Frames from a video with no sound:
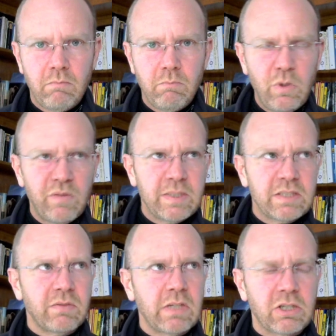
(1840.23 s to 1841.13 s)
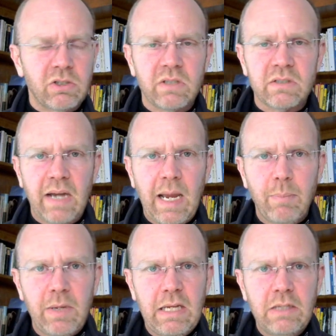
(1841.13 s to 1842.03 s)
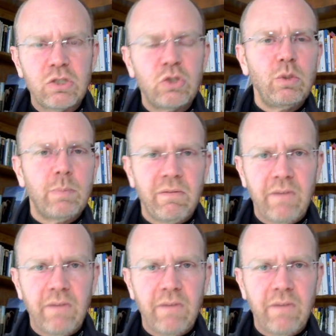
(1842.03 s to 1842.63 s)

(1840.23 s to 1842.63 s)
movements of electrons are happening super